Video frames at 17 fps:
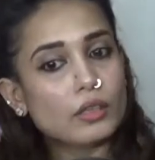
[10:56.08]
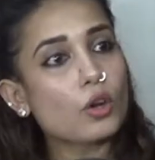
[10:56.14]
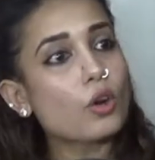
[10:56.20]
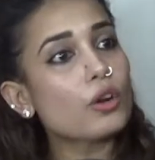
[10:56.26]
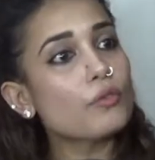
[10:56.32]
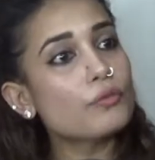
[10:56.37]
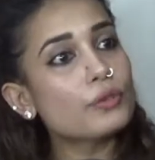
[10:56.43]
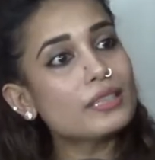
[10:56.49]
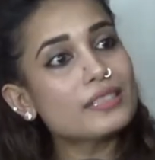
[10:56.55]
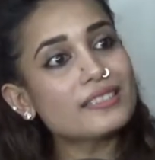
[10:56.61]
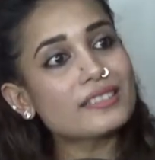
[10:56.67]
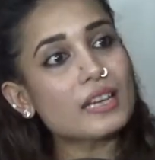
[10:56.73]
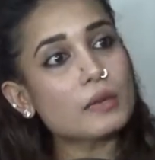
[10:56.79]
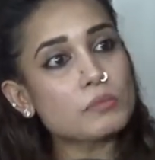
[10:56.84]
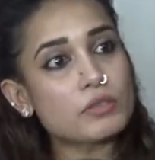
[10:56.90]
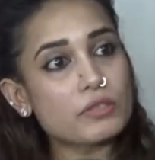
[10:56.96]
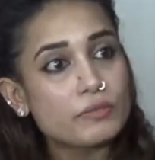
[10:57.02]
The confidence
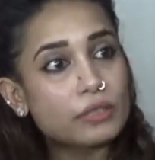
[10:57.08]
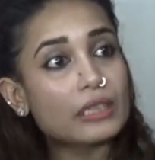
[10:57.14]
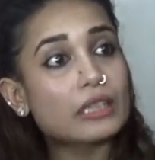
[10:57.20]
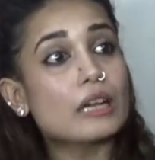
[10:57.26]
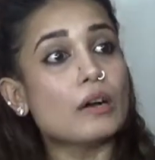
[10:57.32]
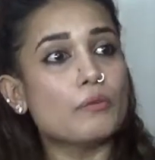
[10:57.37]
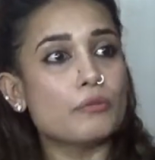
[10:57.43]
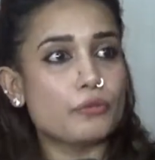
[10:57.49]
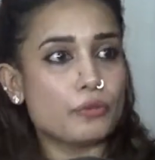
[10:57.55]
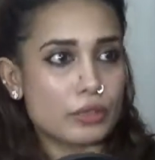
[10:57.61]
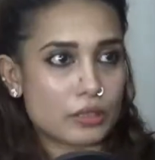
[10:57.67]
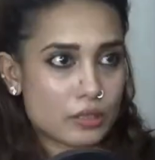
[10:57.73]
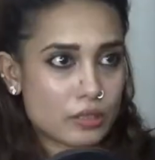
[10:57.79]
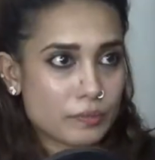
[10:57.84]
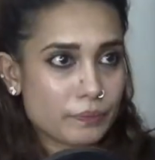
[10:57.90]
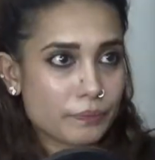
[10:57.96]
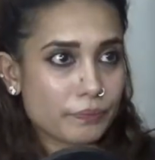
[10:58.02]
comes with the comfort.